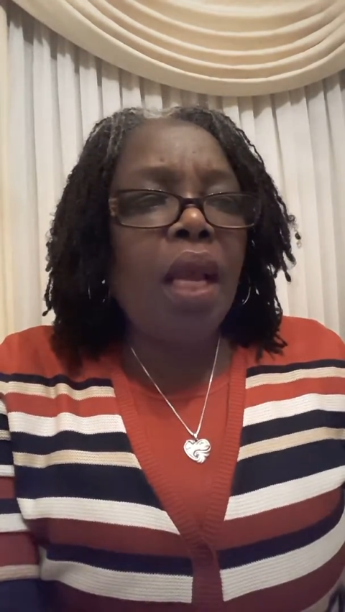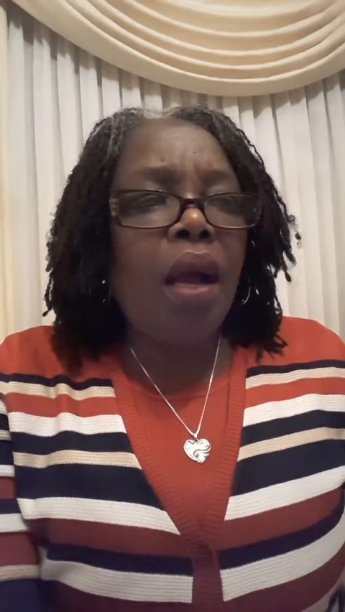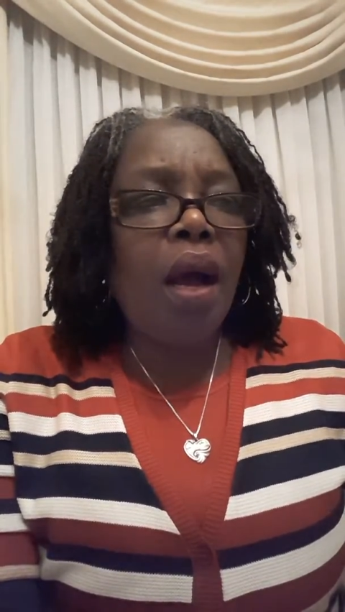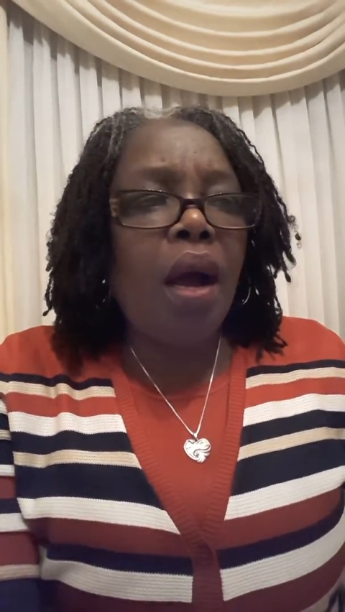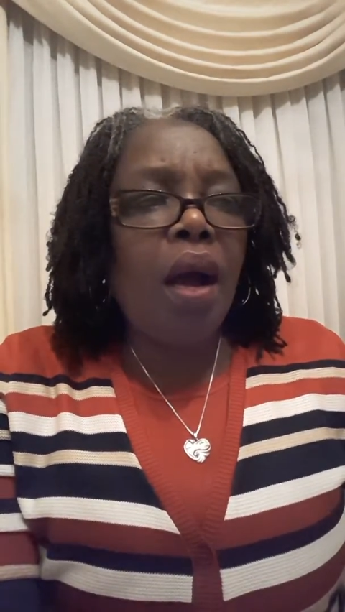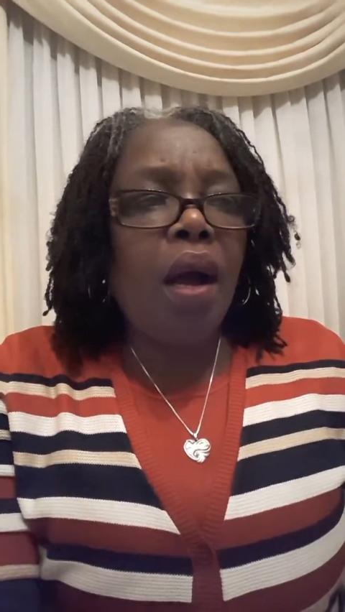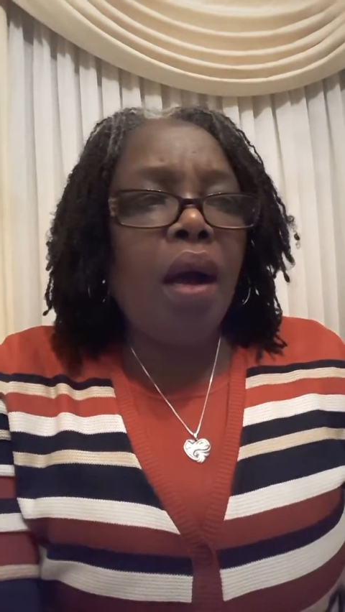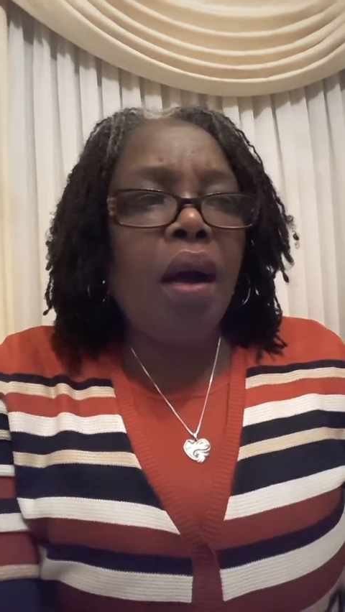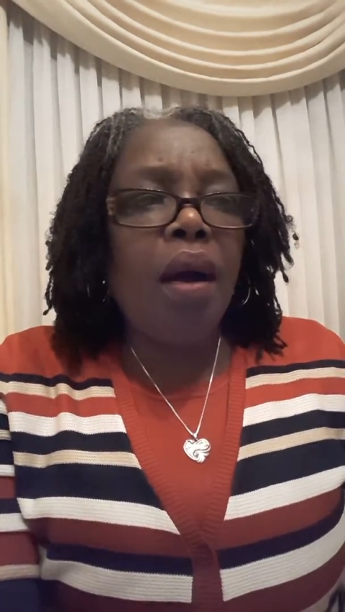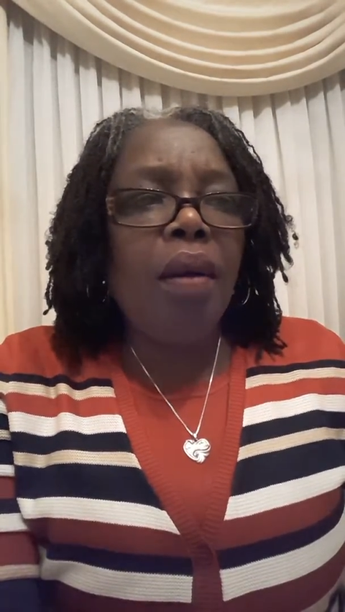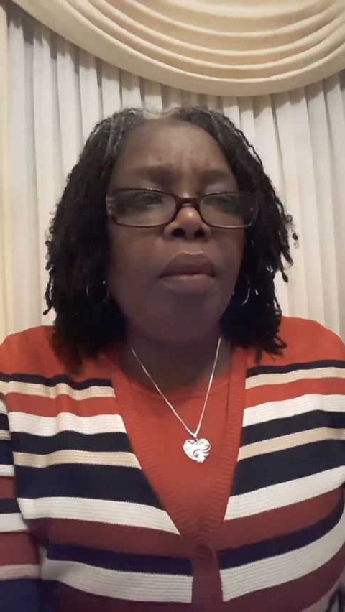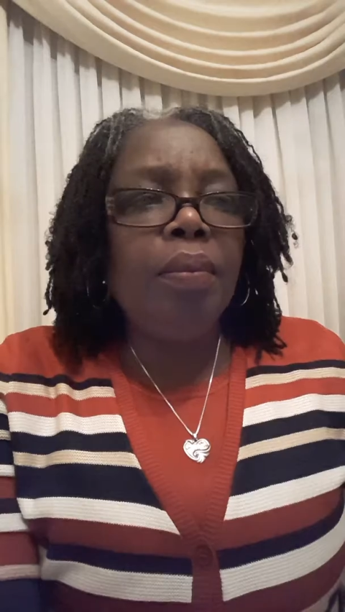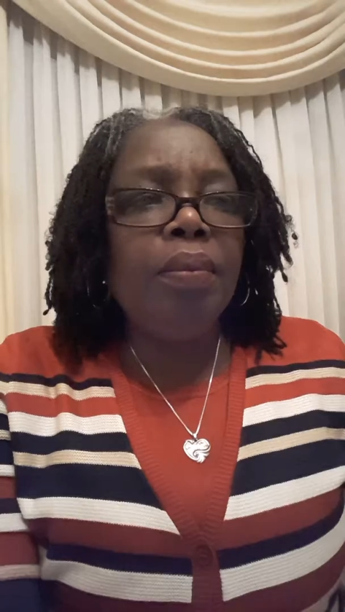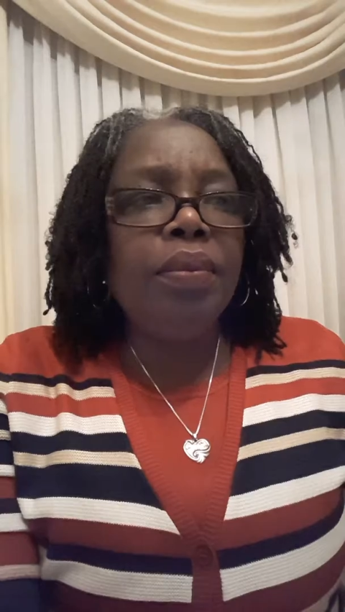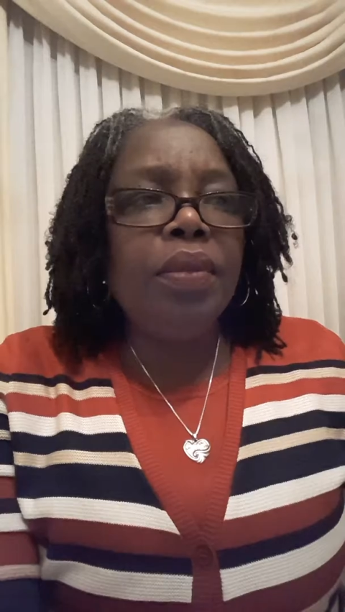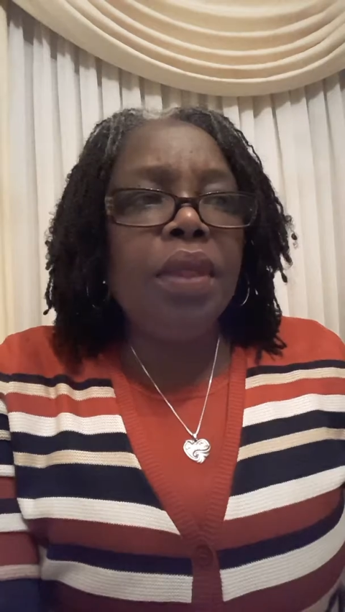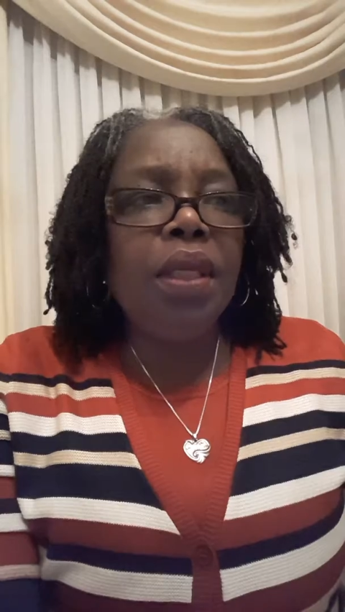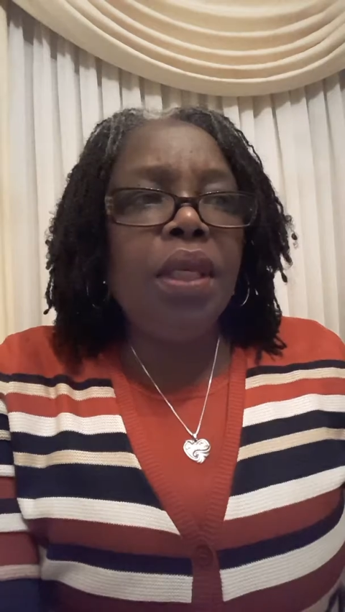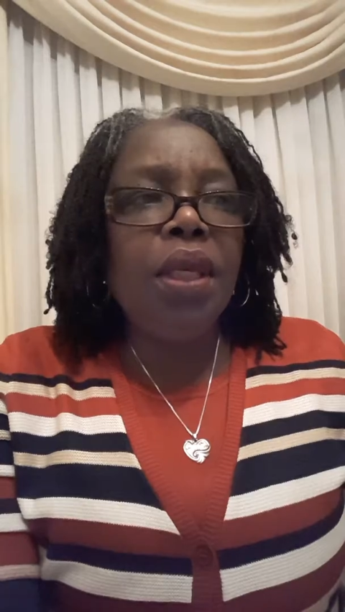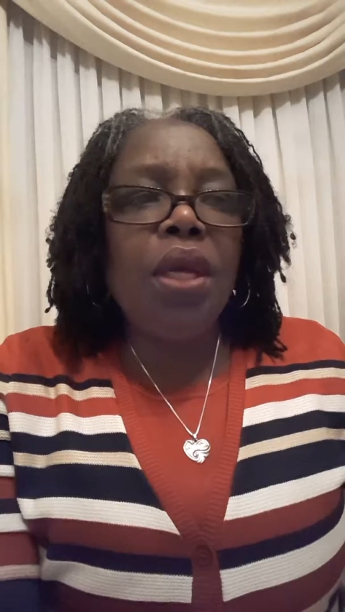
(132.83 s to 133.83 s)

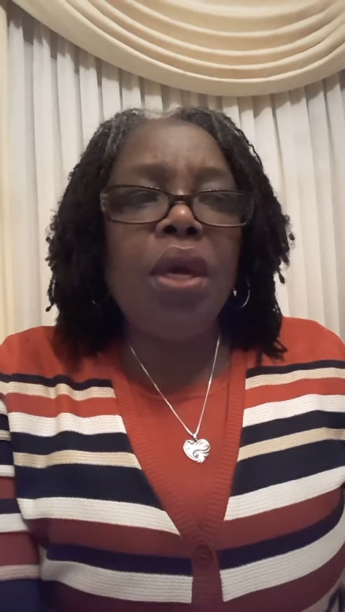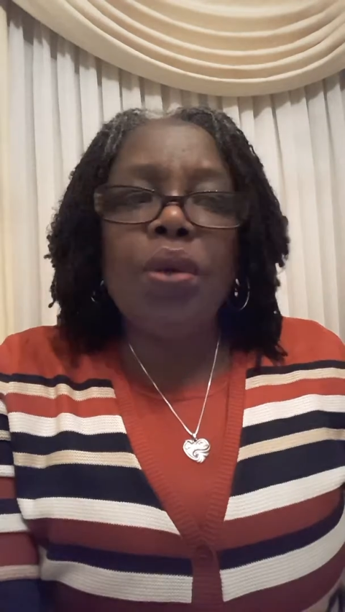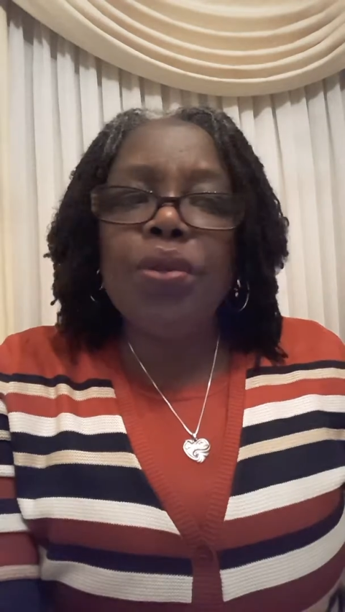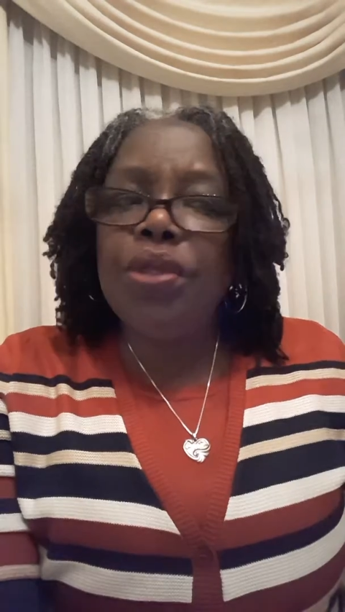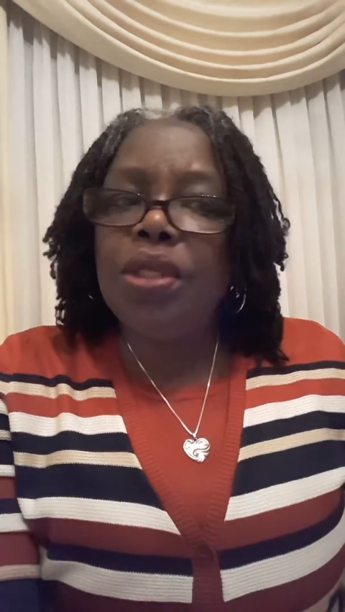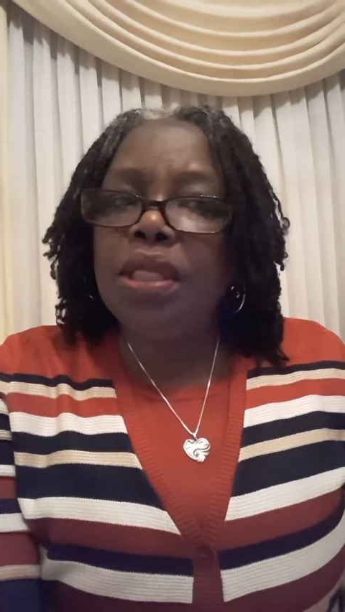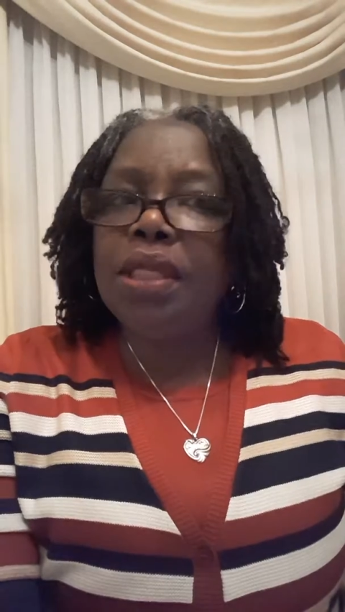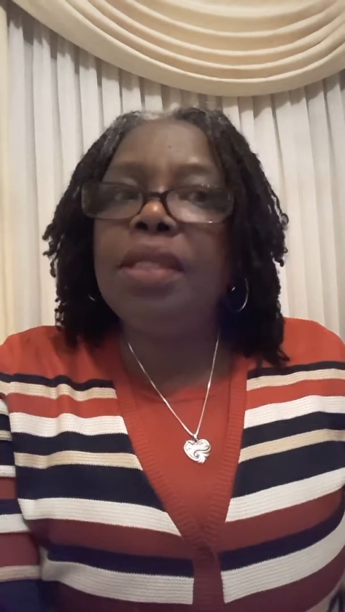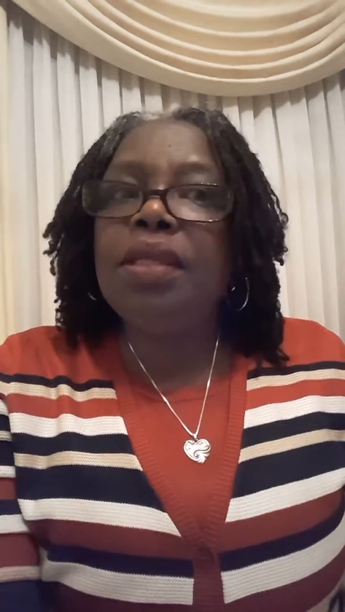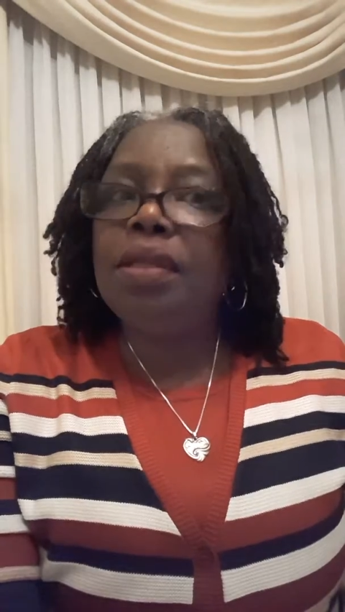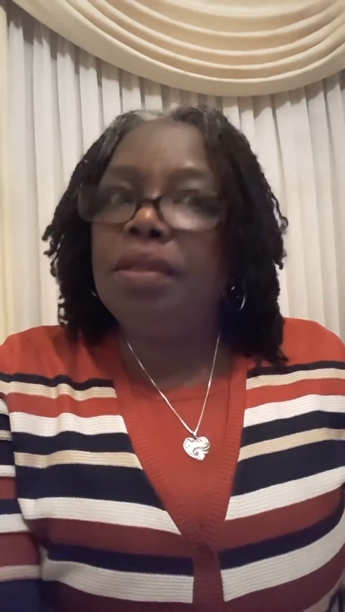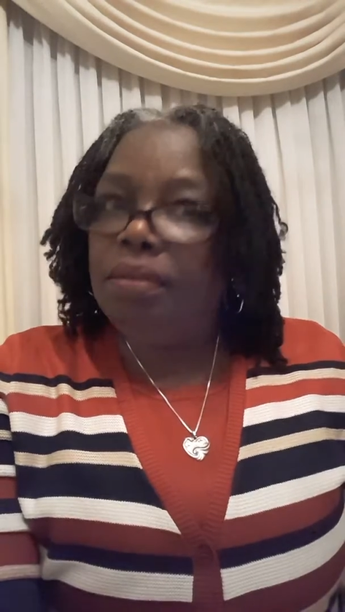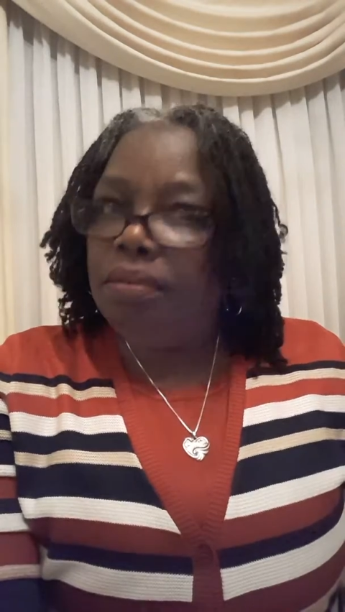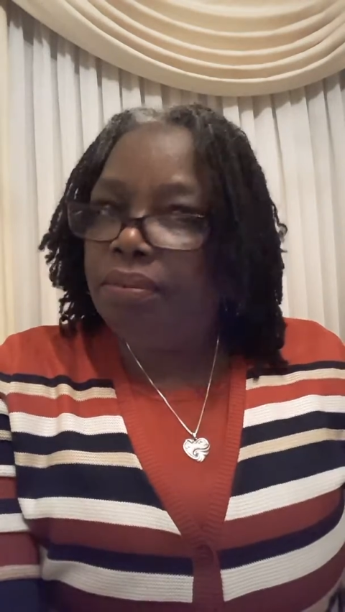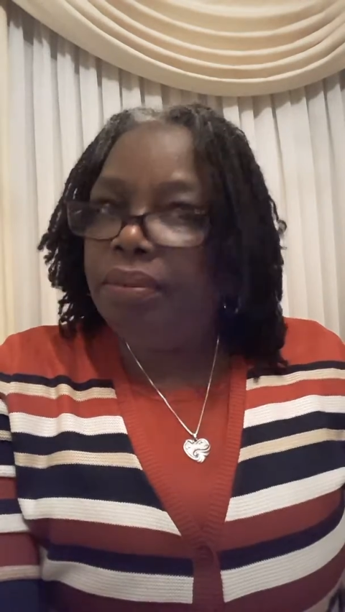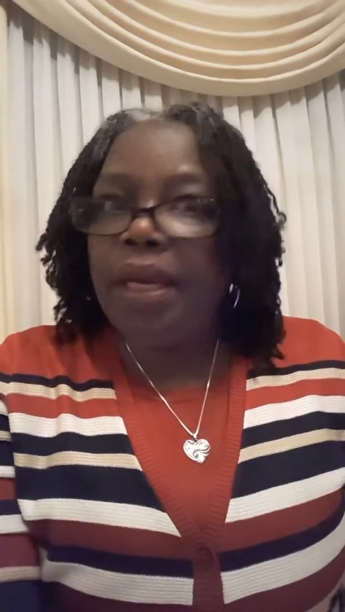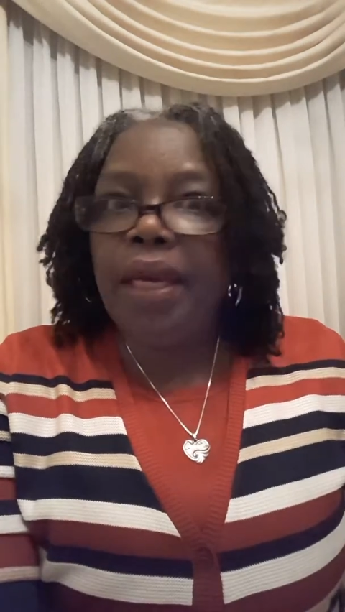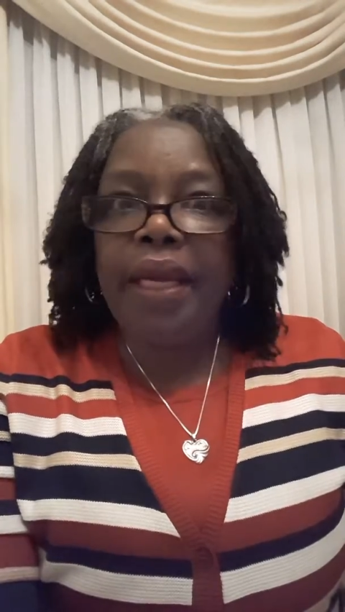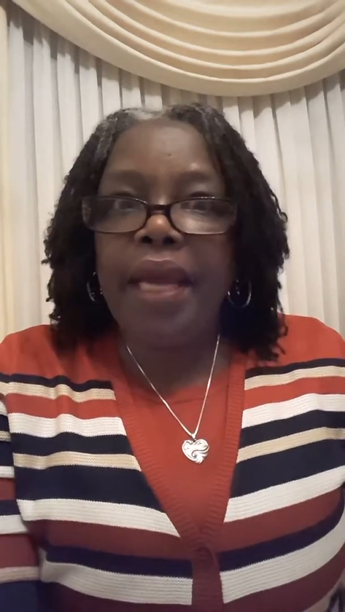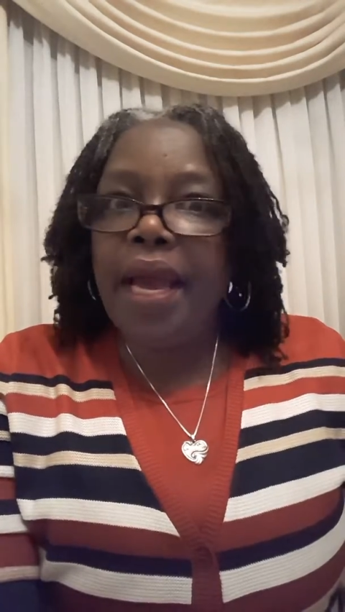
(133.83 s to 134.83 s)
um, you know, just
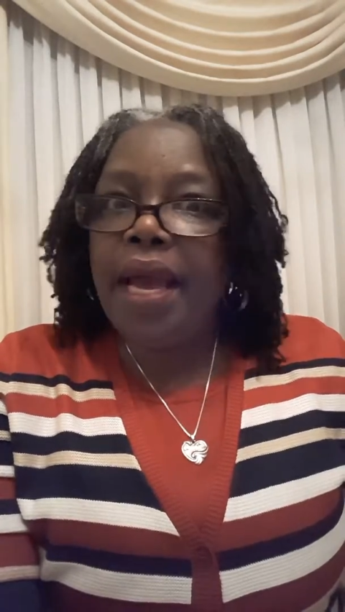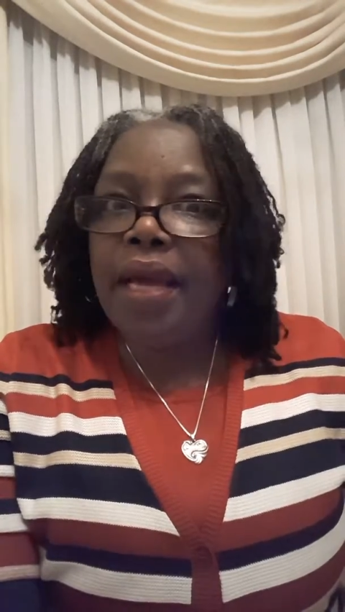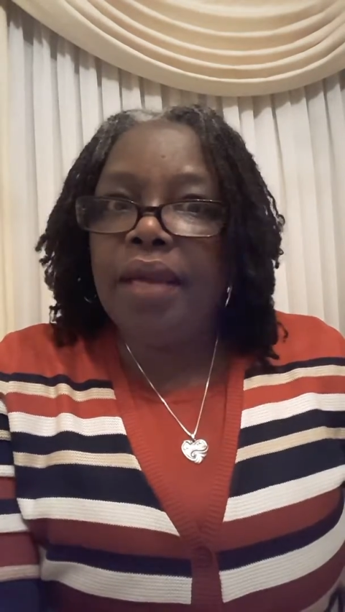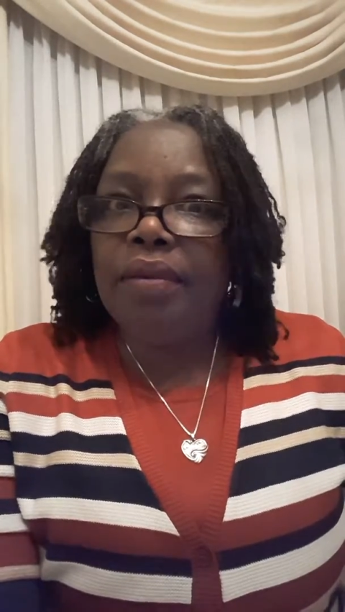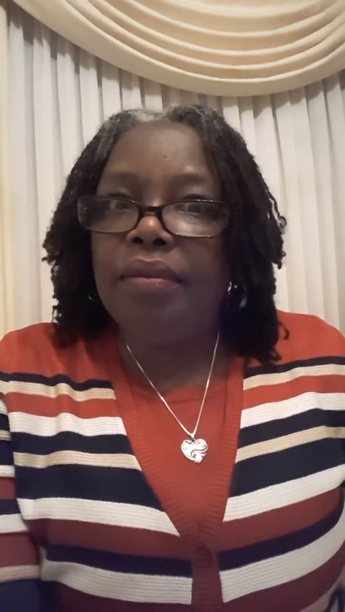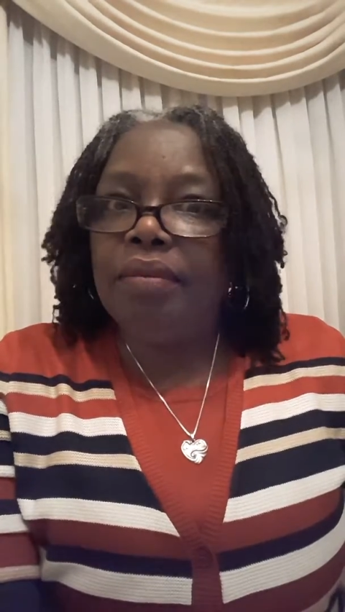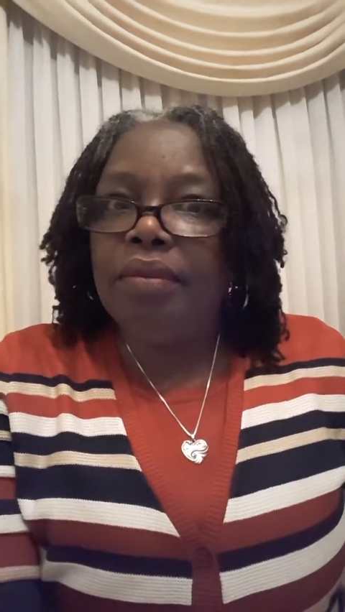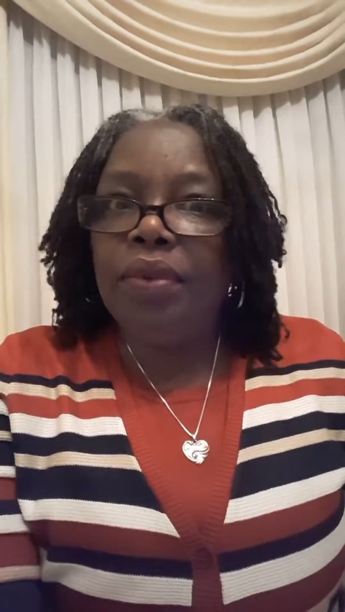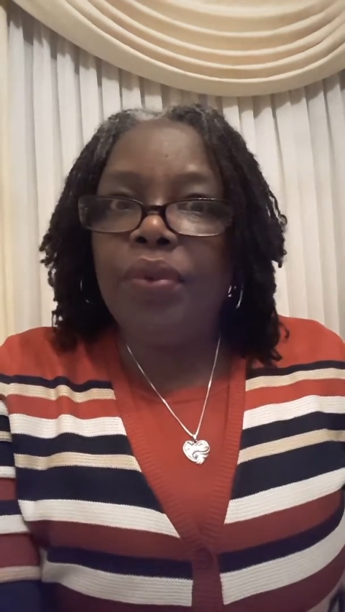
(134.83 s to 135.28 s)
again,